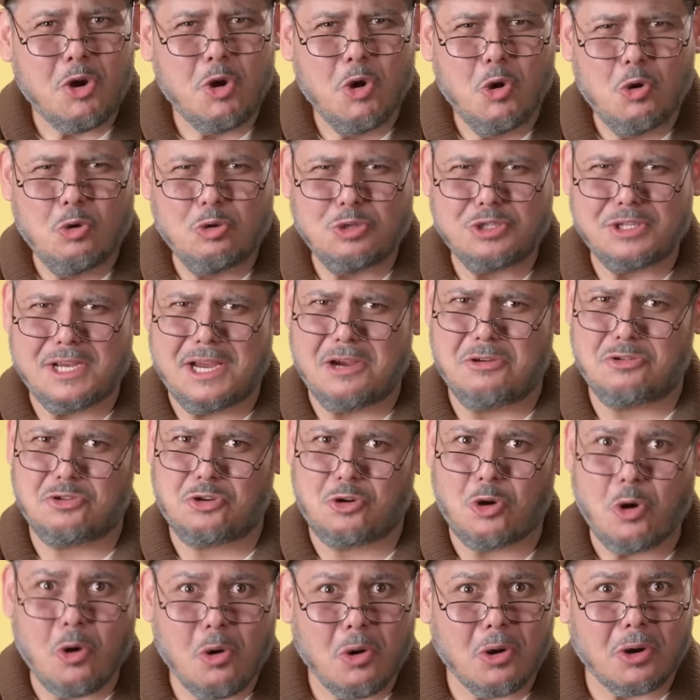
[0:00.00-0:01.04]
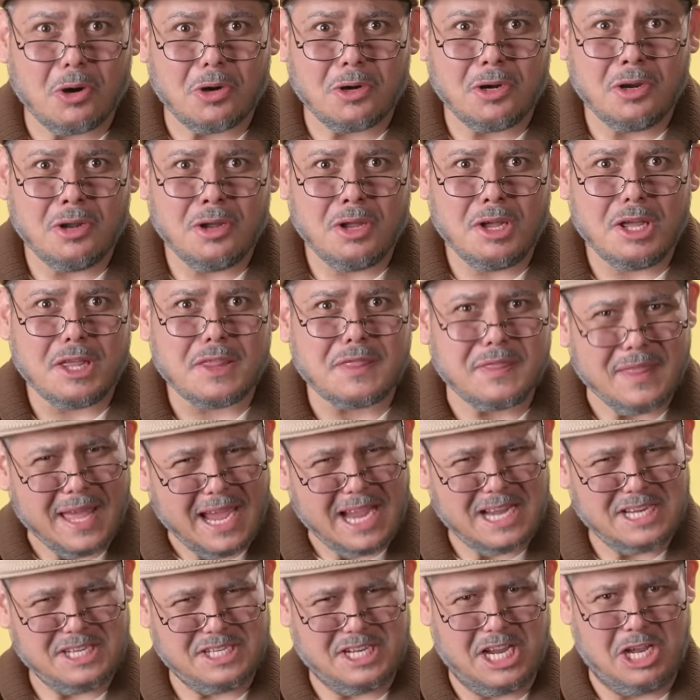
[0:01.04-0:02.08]
who sells corn?
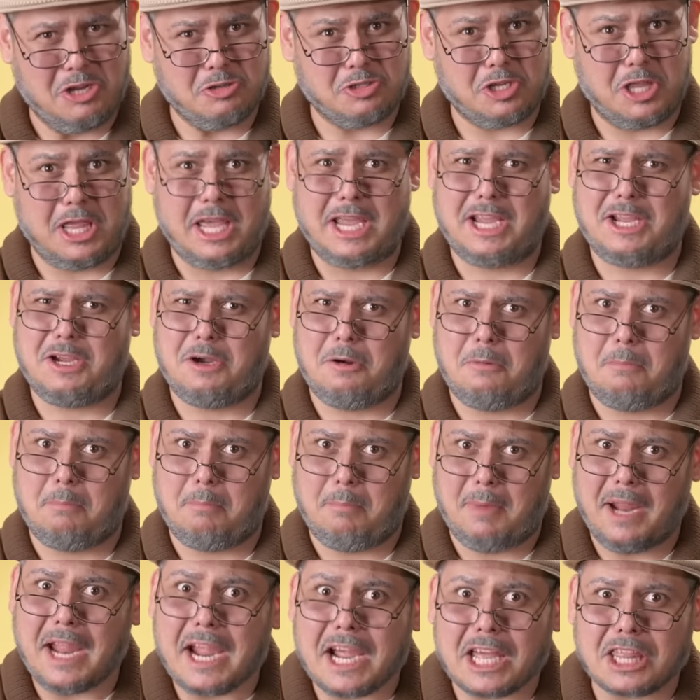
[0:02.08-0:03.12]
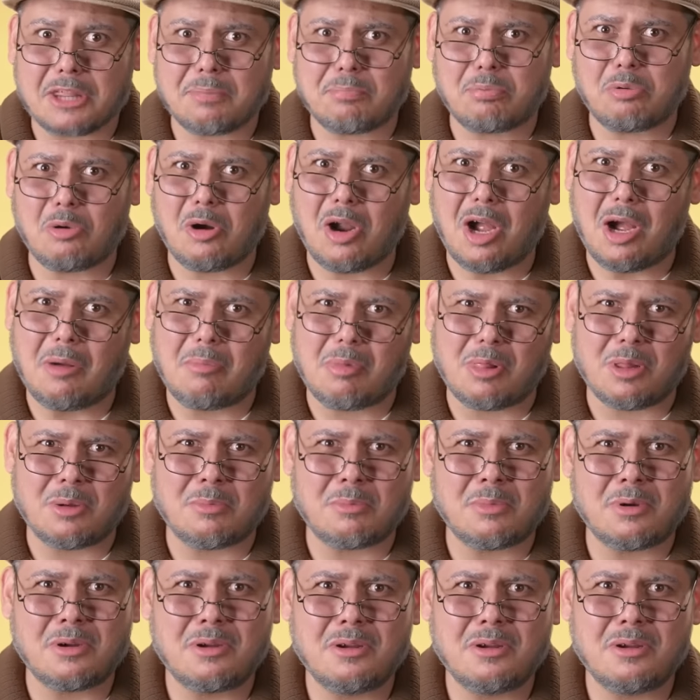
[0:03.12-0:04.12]
That sounds like a math problem.